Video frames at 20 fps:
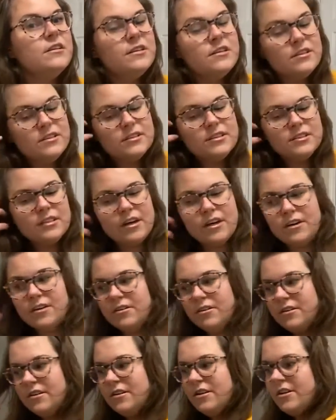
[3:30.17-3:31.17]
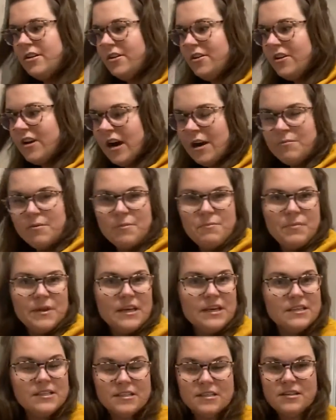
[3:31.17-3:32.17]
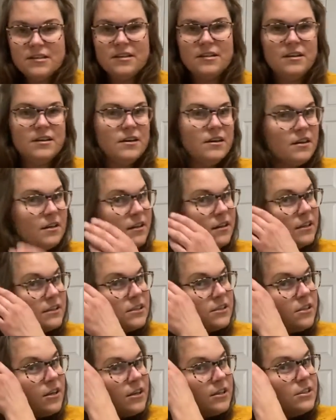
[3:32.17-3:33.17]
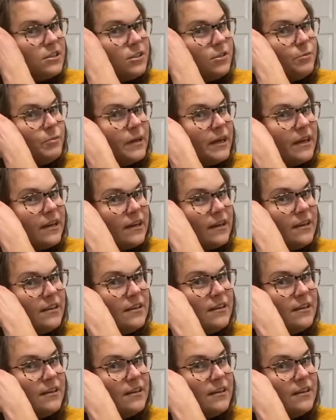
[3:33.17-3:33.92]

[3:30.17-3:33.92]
So you grab a piece that's not too big.